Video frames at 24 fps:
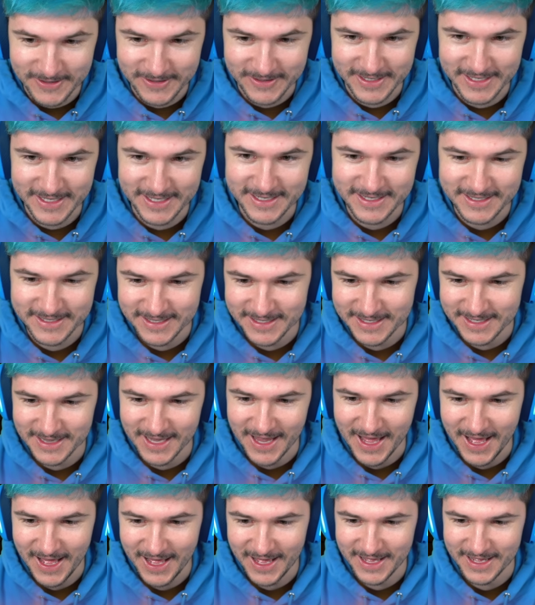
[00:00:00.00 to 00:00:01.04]
Else. He could
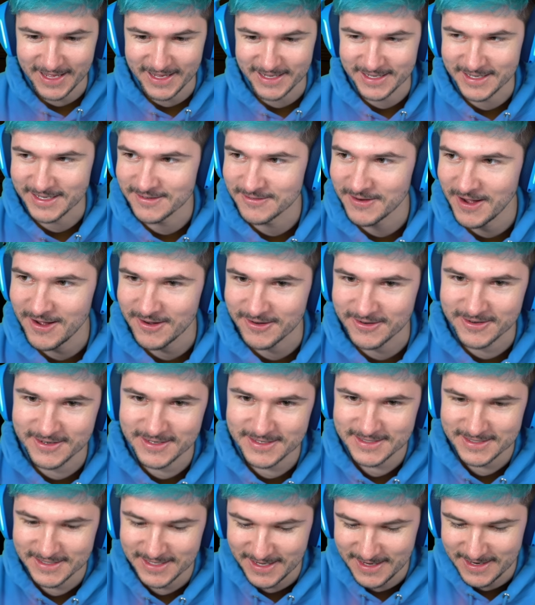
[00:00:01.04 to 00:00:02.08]
lie. Wow,
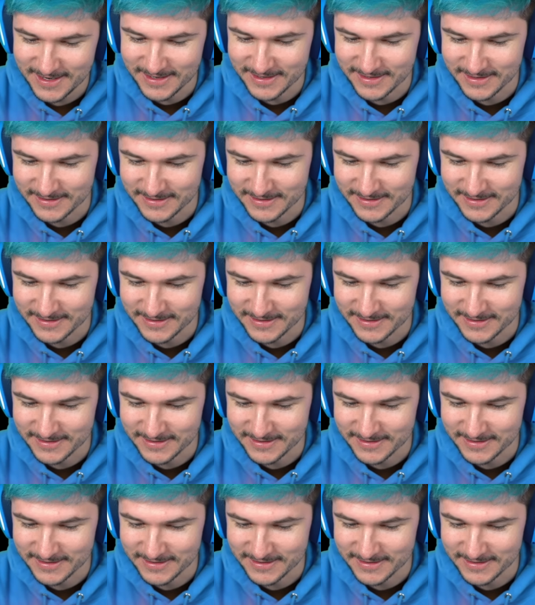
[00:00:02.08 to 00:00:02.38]
Creep's a liar.